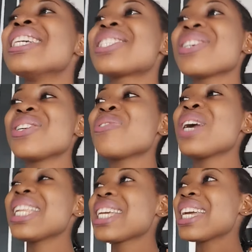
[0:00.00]
So
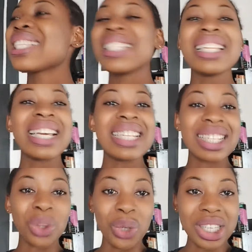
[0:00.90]
when the guests
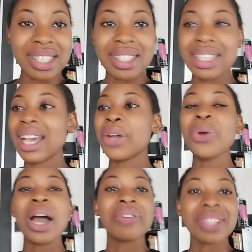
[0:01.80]
needed turning stick, I
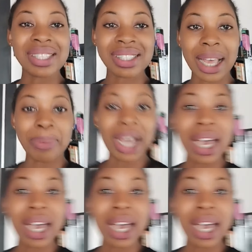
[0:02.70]
don't have this type.